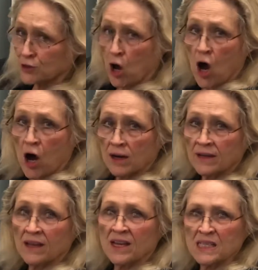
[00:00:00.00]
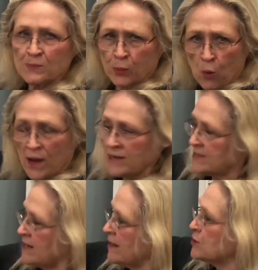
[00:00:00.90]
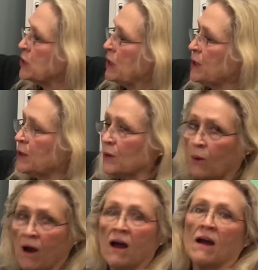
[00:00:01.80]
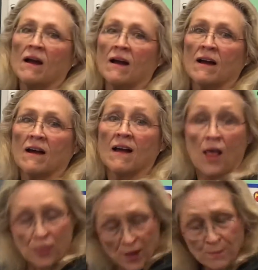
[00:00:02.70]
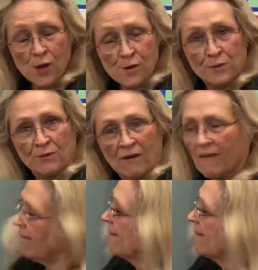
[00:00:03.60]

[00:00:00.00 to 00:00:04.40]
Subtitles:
dog is pointing to the moon.